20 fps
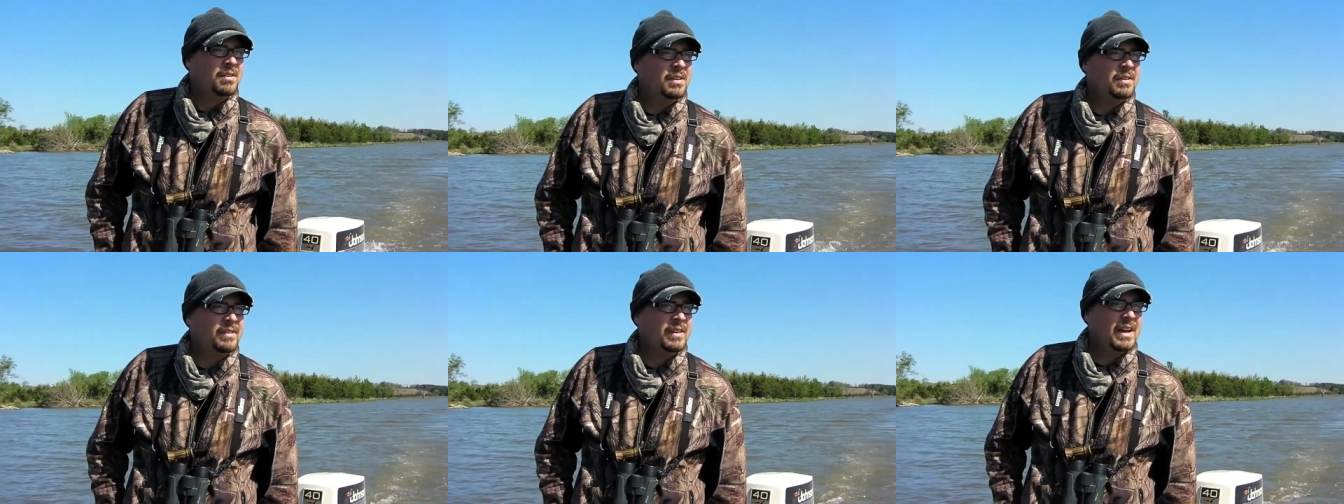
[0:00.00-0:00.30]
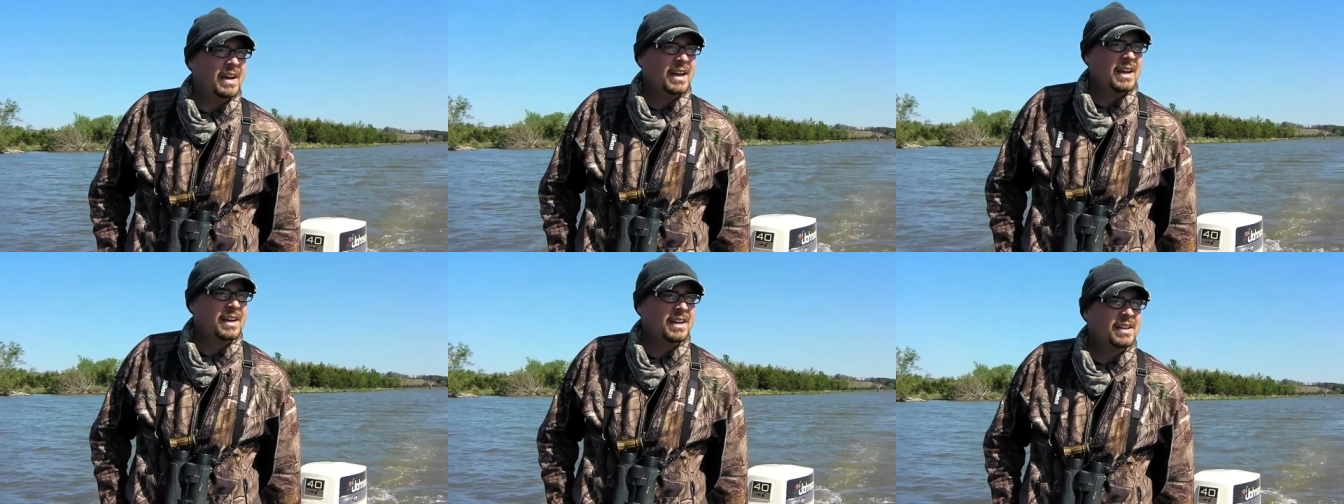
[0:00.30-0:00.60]
We've
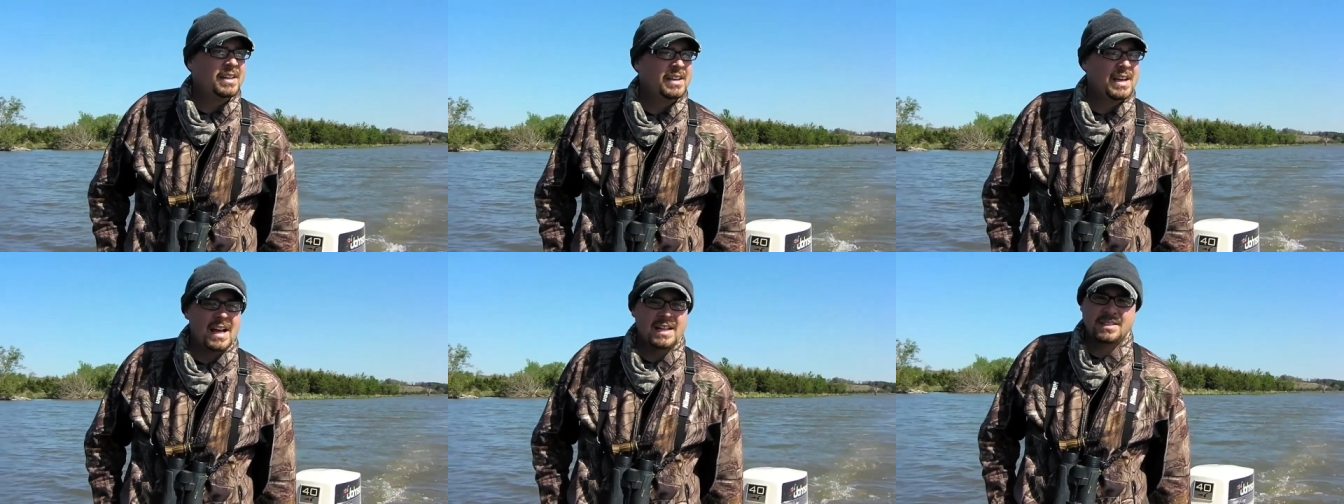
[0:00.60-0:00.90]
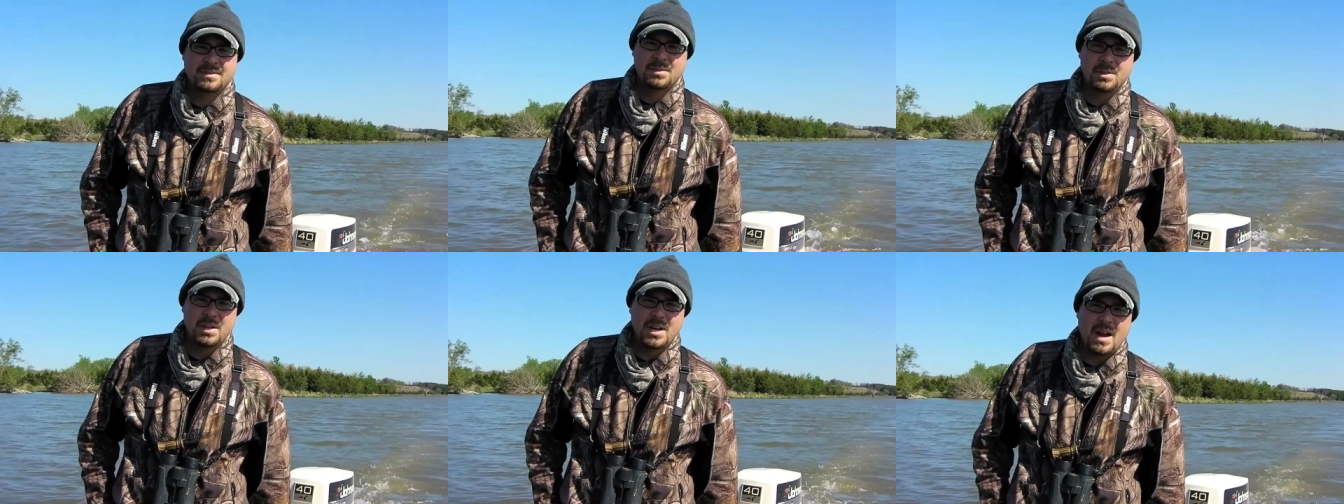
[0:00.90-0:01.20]
uh, got
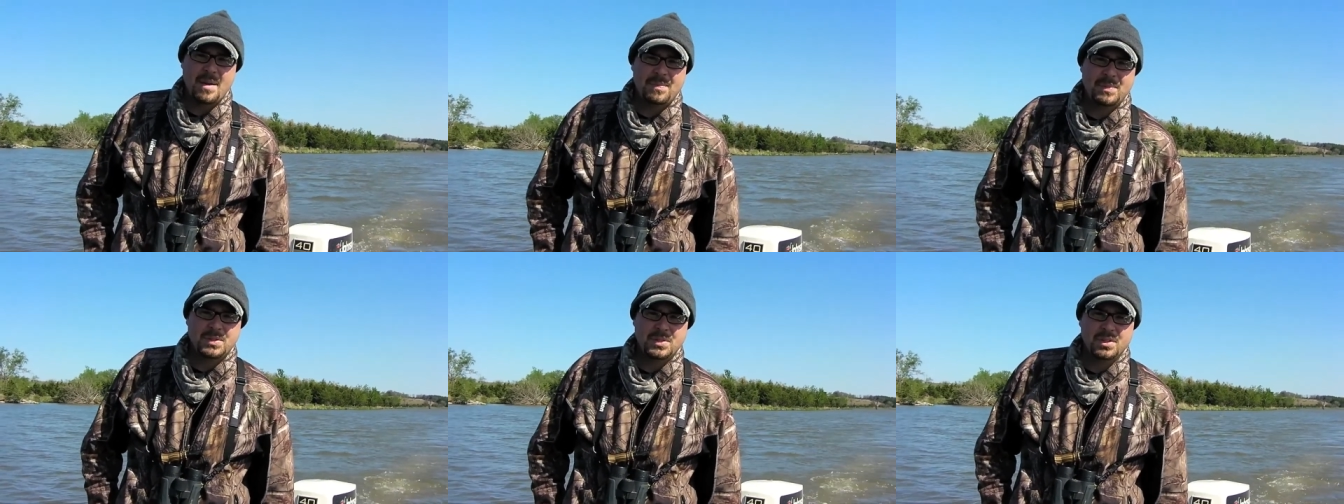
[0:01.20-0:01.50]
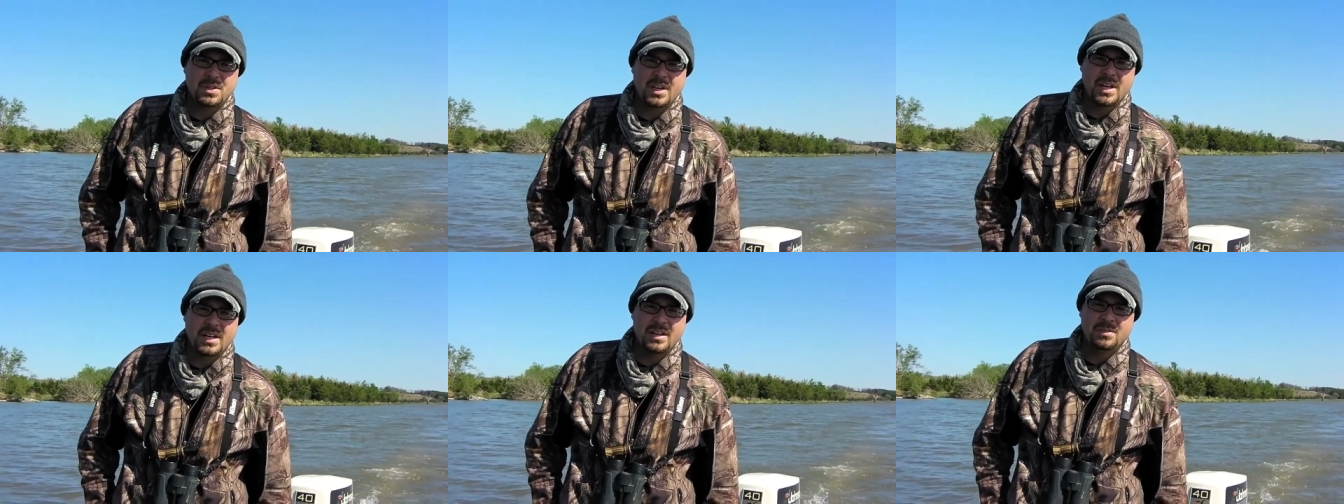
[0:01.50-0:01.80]
some good
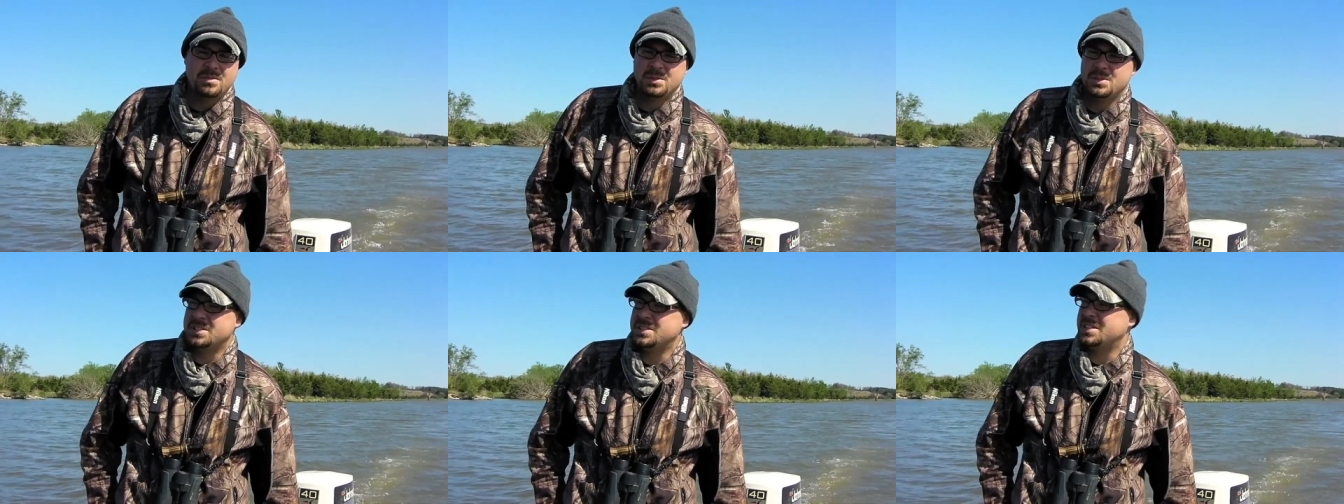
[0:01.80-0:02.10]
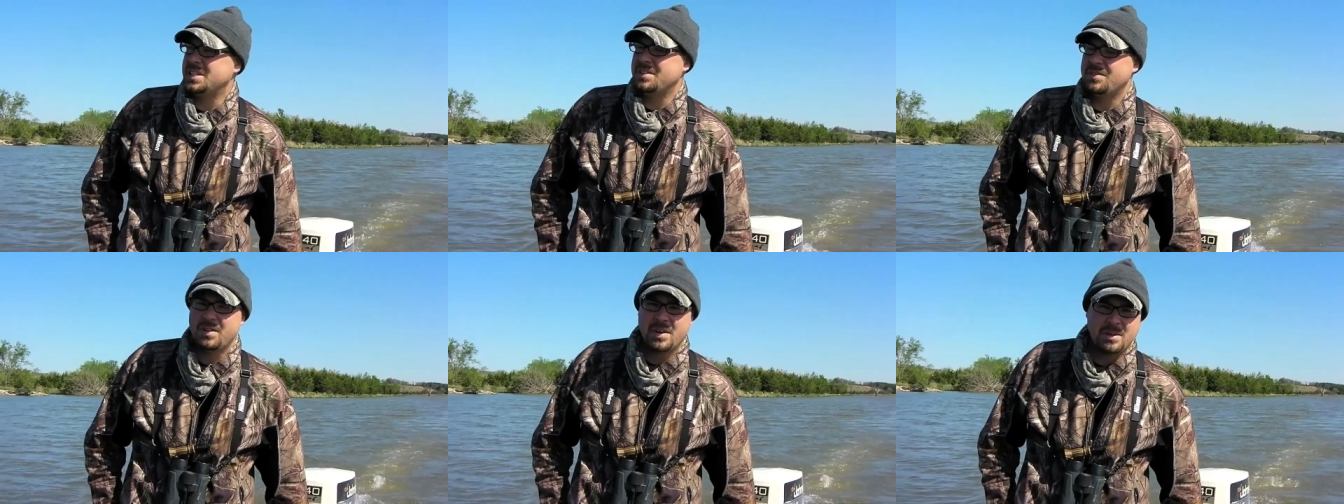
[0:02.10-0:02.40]
opportunity. We'll
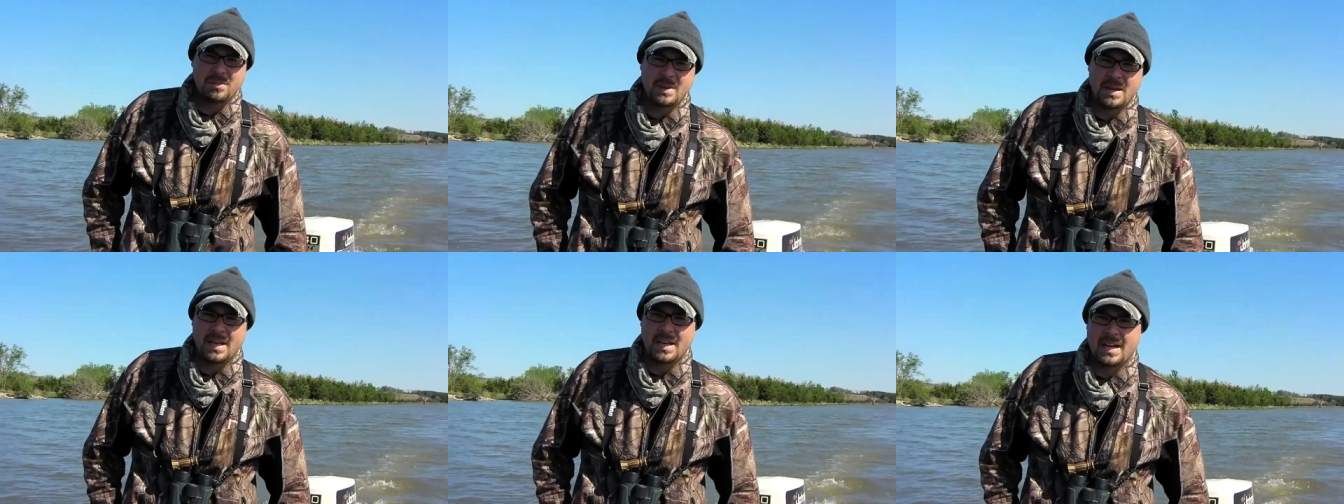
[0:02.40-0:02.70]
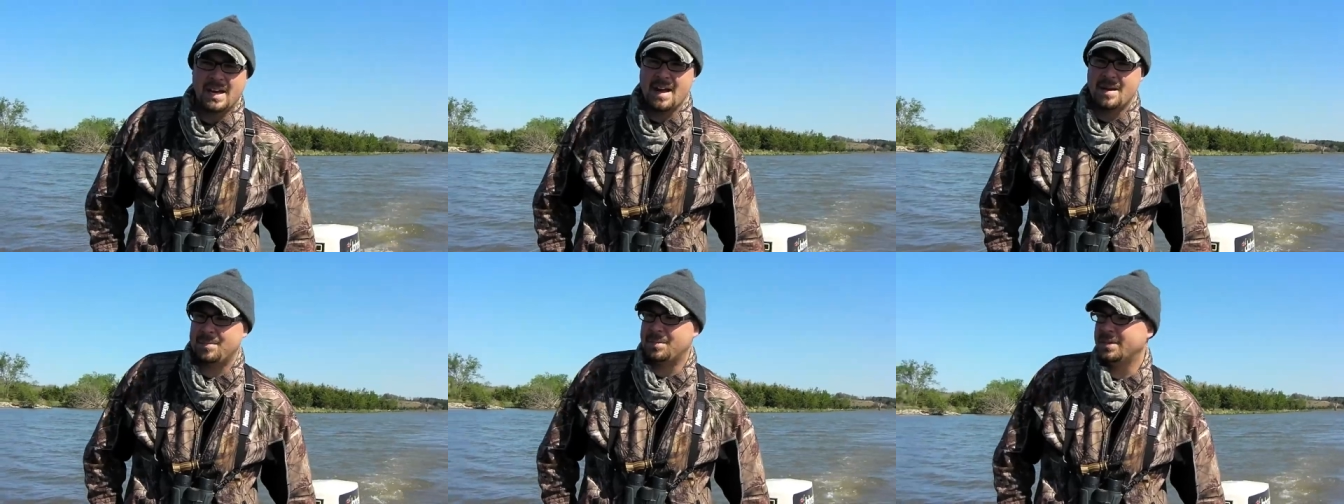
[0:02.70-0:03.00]
just see if we can make it
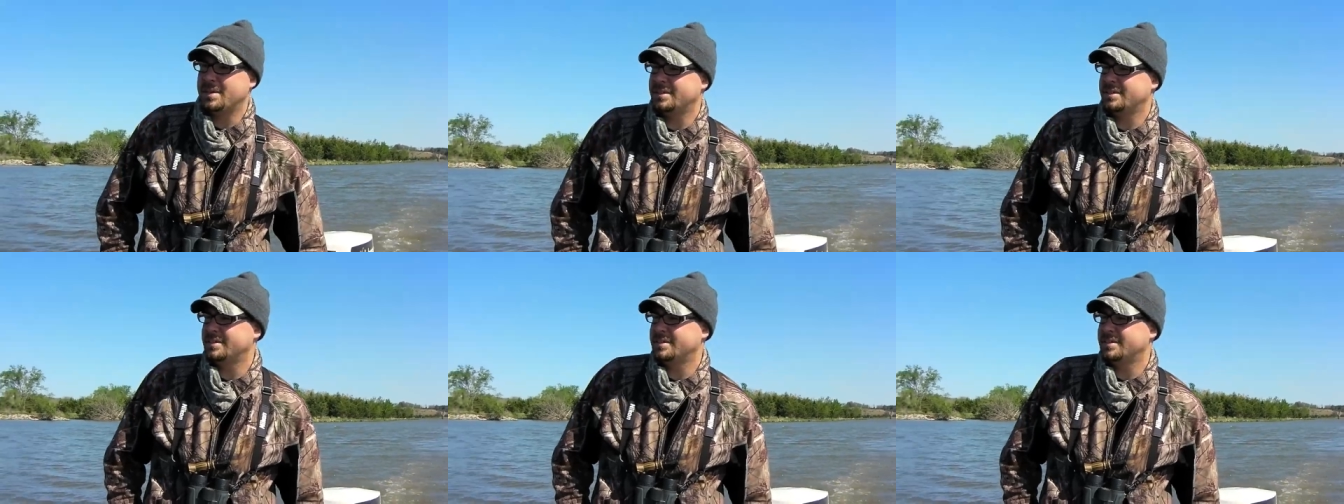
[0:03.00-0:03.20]
happen.